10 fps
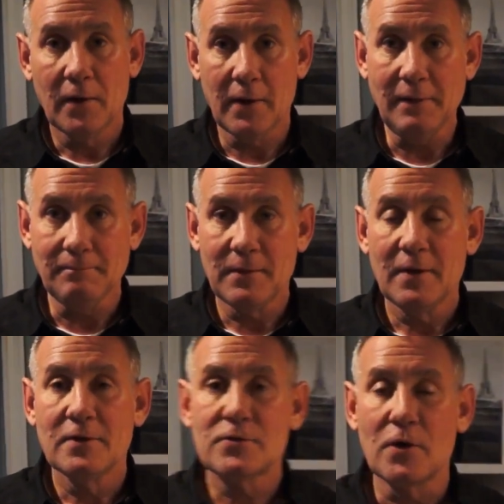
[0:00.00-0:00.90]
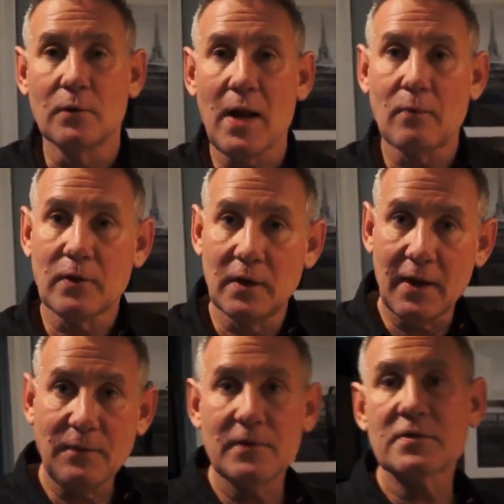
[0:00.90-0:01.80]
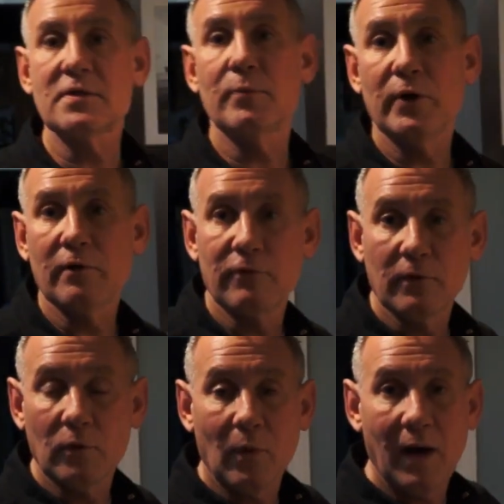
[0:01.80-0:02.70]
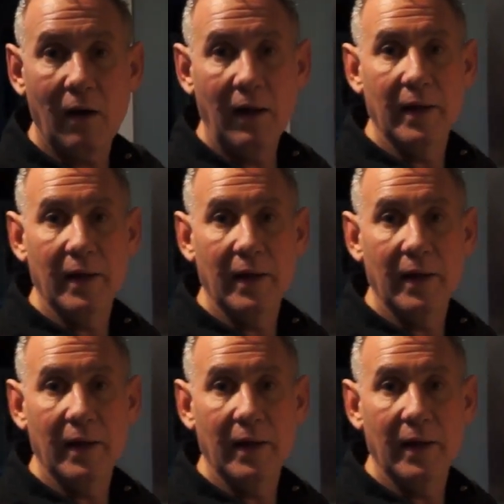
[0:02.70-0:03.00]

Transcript: All right, so now we're going to let this simmer here for a little while.